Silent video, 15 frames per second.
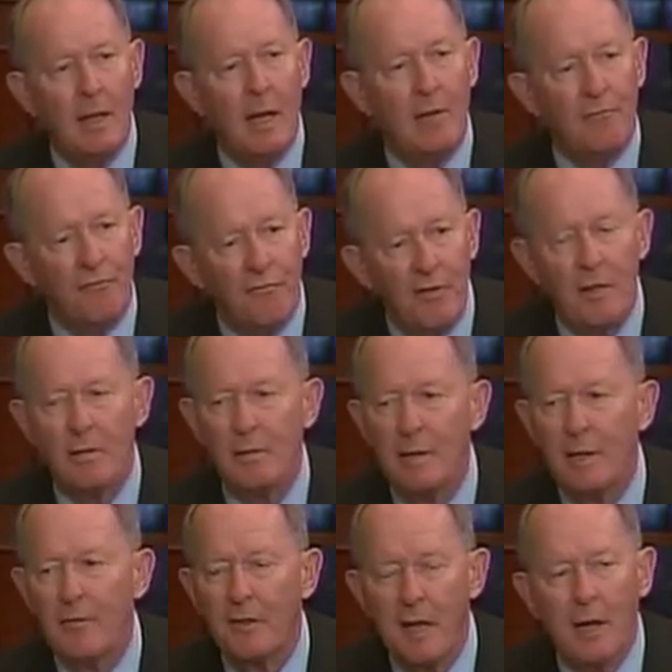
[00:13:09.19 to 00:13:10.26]
It fit her
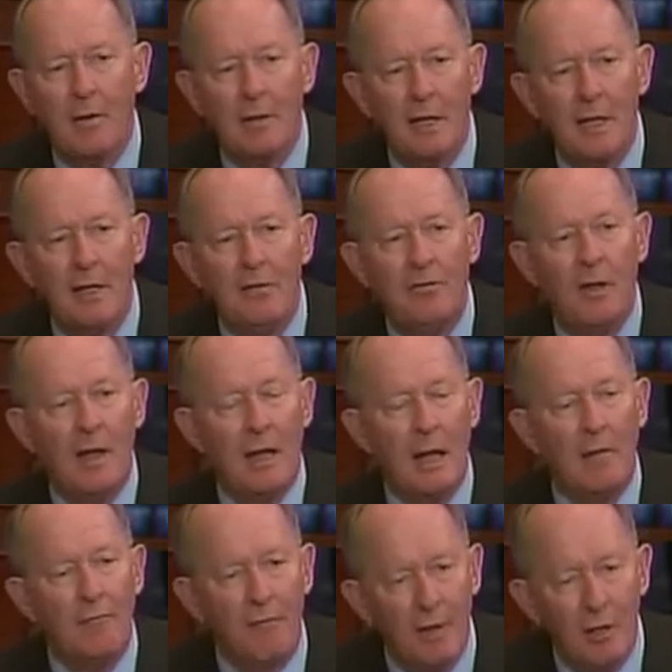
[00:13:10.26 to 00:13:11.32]
health care needs,
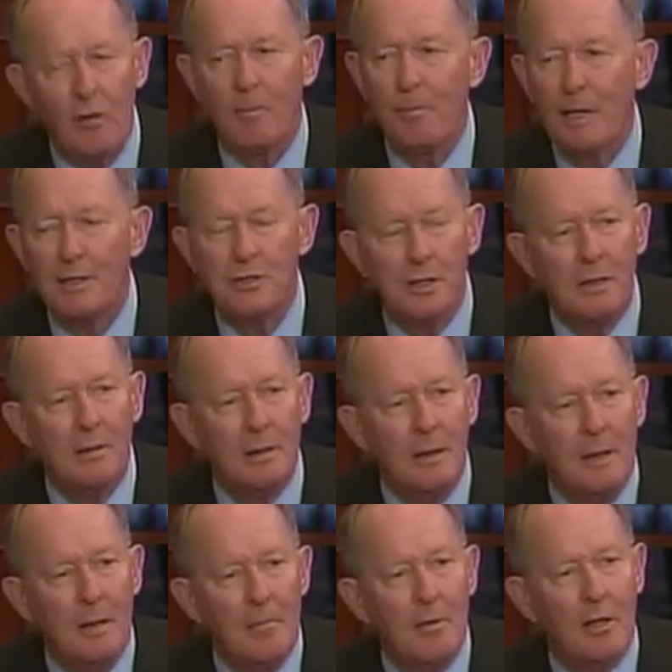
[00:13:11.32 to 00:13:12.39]
it fit her budget,